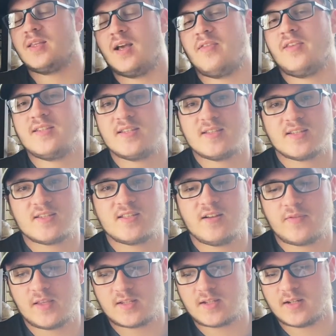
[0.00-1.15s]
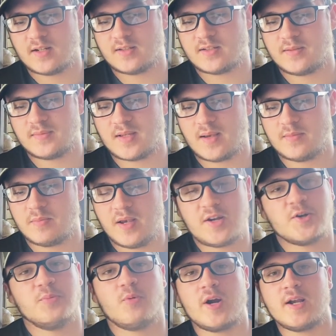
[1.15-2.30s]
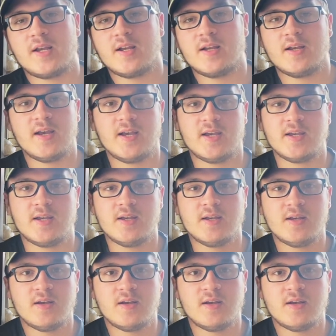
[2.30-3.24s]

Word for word: Now, this is the stuff that's going to sometimes make or break a